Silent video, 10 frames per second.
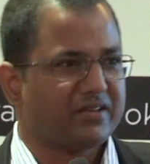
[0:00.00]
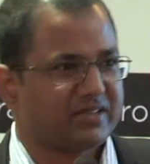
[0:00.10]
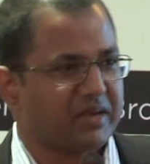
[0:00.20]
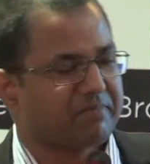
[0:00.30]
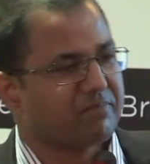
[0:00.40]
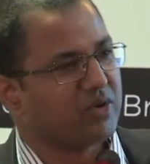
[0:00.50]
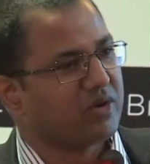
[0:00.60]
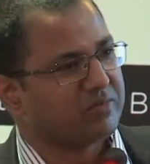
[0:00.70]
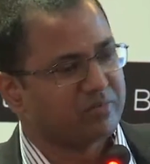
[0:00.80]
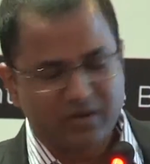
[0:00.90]
Say,
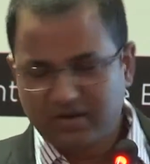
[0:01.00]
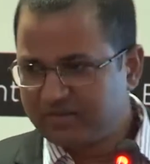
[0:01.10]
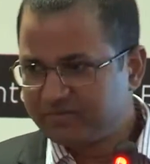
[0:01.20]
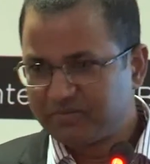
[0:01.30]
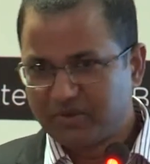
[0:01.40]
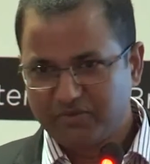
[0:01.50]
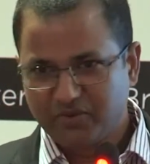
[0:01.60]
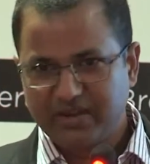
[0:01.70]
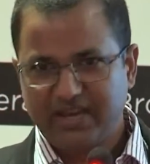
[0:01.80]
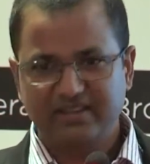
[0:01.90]
if you
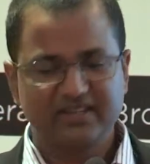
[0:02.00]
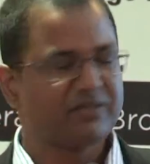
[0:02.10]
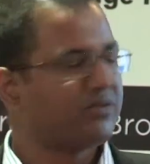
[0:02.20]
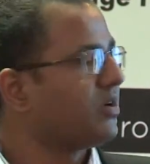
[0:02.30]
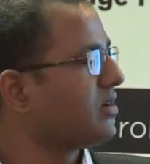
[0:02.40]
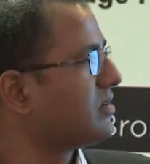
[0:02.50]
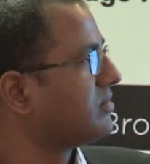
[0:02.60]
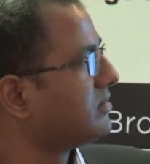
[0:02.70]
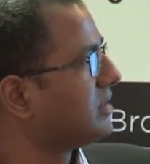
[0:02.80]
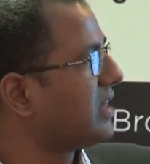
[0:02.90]
take, say, for
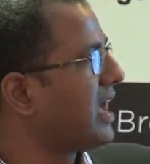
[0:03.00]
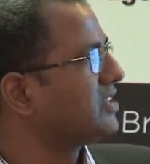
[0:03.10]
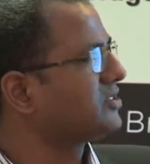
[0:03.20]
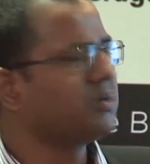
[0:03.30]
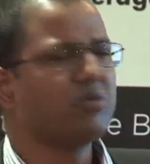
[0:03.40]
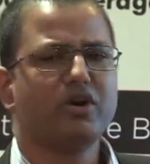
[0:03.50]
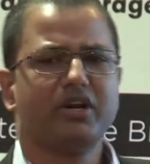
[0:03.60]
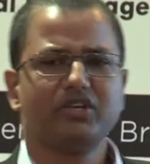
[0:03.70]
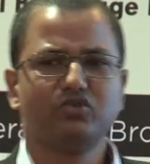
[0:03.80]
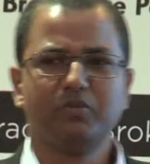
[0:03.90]
the last
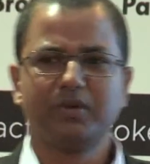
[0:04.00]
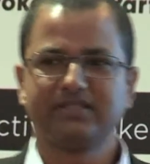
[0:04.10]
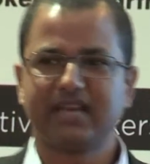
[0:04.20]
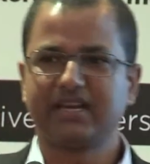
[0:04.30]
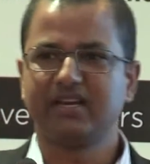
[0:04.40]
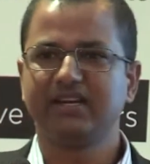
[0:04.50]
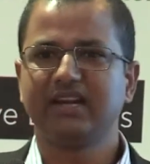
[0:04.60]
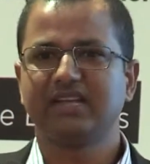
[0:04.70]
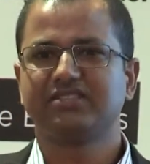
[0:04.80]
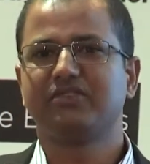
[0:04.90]
commodity super cycle, it
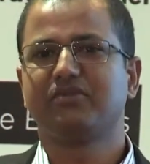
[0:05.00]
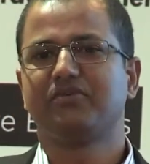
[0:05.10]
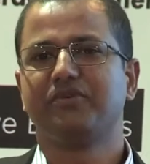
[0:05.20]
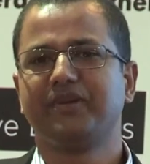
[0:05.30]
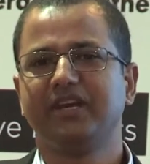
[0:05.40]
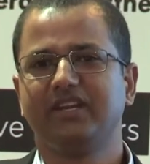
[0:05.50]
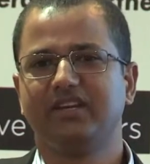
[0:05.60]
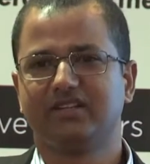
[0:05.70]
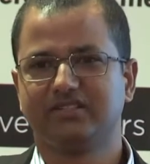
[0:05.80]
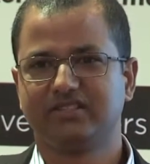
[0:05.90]
lasted for 15
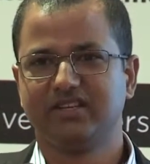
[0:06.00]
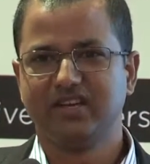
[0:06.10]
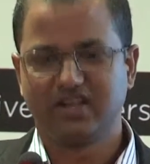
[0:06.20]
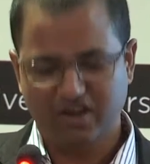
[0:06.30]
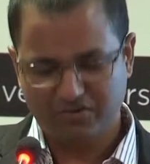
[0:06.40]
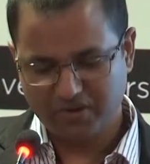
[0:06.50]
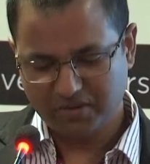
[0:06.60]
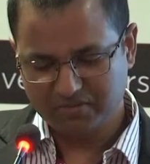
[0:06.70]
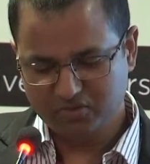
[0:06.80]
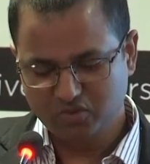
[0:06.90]
years. Now,
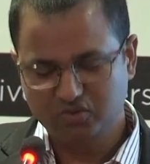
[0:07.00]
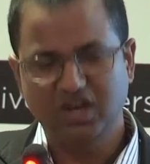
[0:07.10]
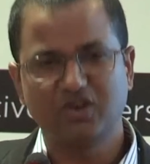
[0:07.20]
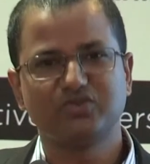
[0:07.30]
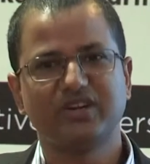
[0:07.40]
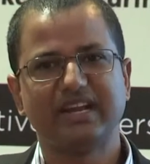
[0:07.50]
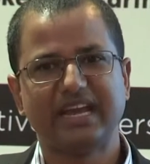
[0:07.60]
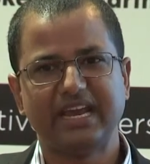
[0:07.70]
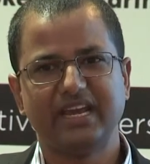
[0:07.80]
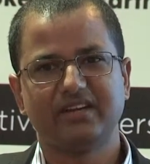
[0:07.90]
from
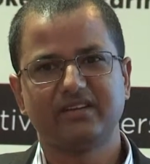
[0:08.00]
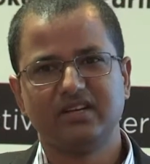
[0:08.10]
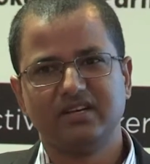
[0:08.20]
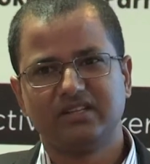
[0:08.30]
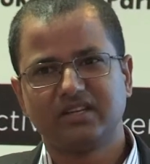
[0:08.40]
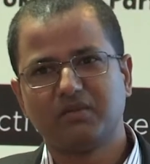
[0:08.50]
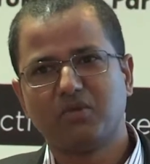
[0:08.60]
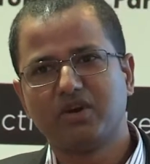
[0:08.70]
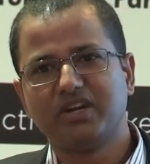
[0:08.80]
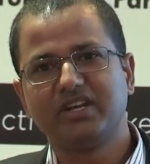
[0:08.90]
2008, the
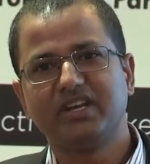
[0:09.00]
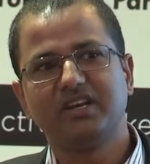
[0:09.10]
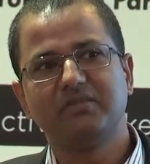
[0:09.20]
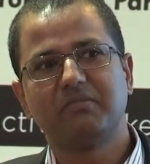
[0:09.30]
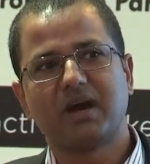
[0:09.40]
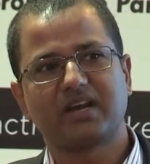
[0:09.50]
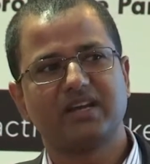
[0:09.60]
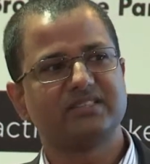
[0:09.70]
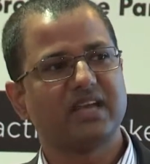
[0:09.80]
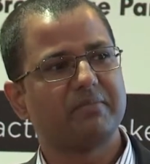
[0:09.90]
commodity
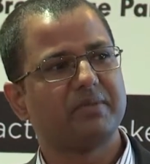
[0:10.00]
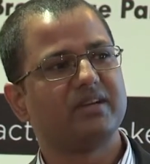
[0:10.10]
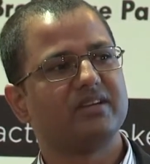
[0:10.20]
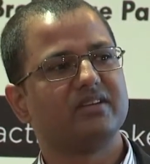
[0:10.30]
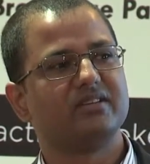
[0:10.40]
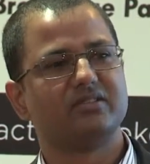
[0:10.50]
markets have been